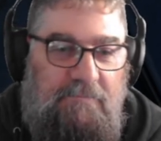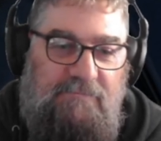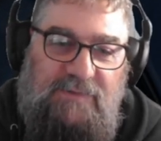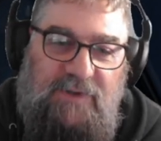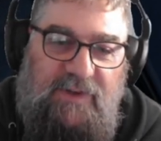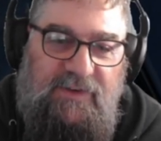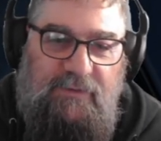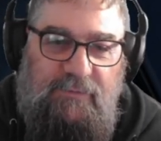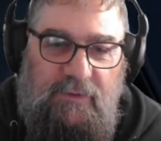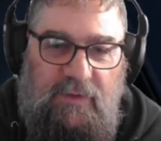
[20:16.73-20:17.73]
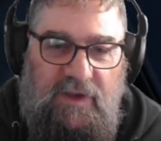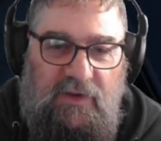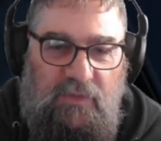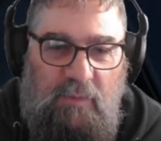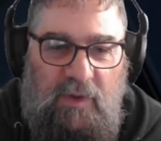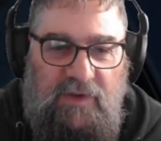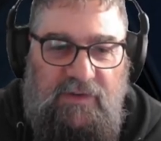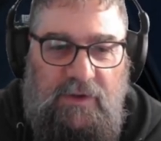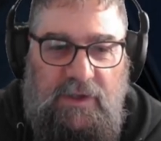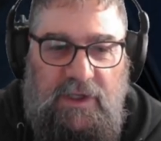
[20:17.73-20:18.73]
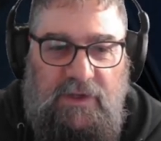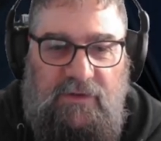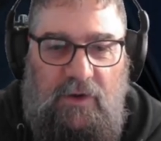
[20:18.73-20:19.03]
Lots of different things, but basically it's